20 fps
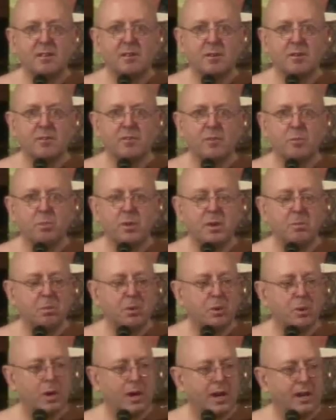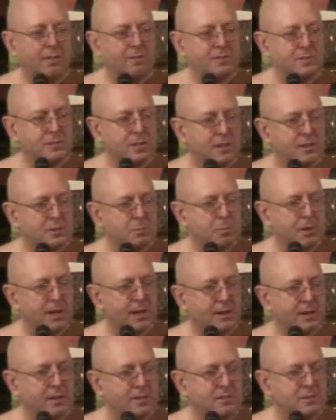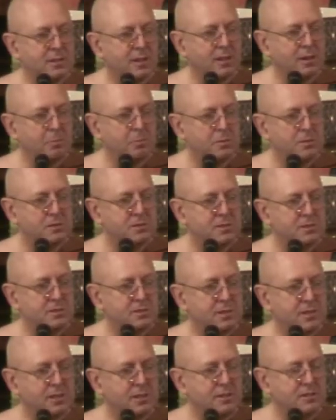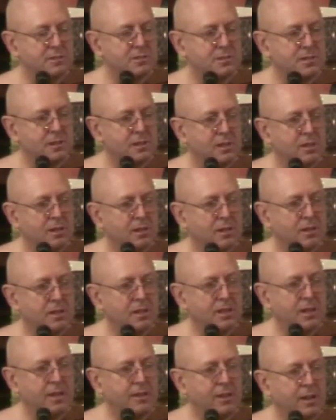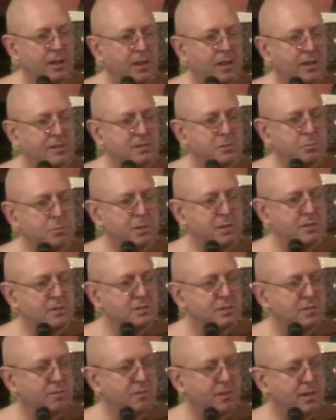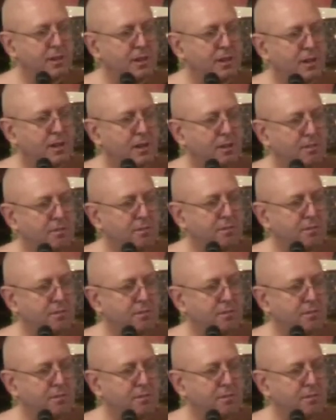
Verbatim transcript: for people who have such bad Alzheimer's disease, in the last minutes of their life,